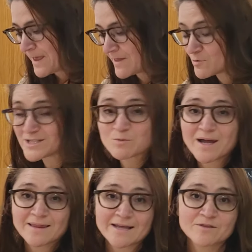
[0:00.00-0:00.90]
And the reason
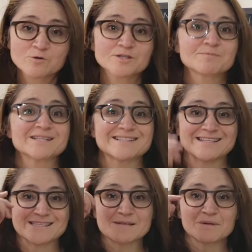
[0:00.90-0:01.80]
why I like those is because they
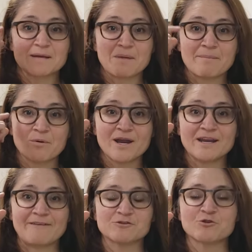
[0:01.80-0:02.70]
stimulate my
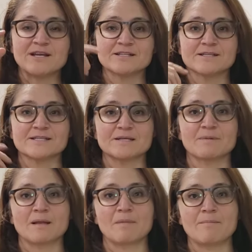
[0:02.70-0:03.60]
brain. I've trained it to
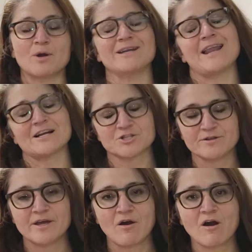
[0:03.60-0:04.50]
stimulate my brain, and actually
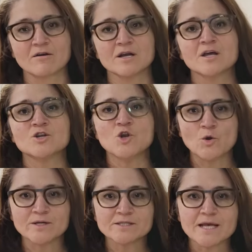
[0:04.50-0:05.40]
they are
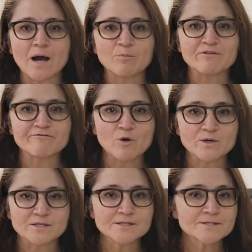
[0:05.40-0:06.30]
noted to help with
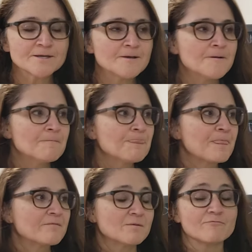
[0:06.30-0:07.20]
focus.
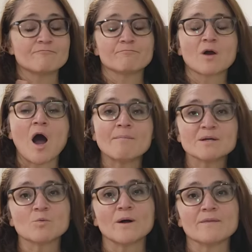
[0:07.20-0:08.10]
The
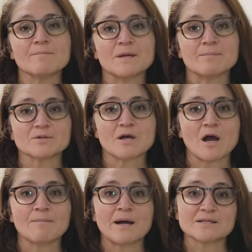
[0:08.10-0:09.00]
common one that people
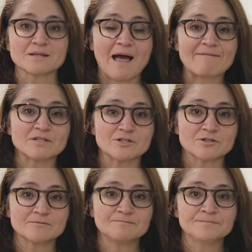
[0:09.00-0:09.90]
talk about is
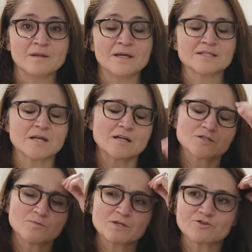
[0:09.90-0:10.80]
lavender. It's not
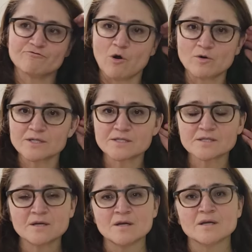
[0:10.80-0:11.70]
so much
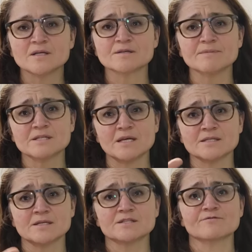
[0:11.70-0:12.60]
focus as,
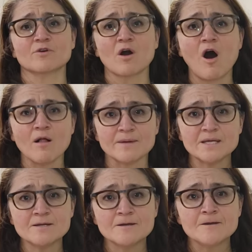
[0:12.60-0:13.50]
it is for
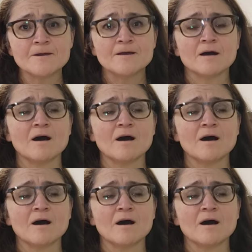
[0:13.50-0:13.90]
calming.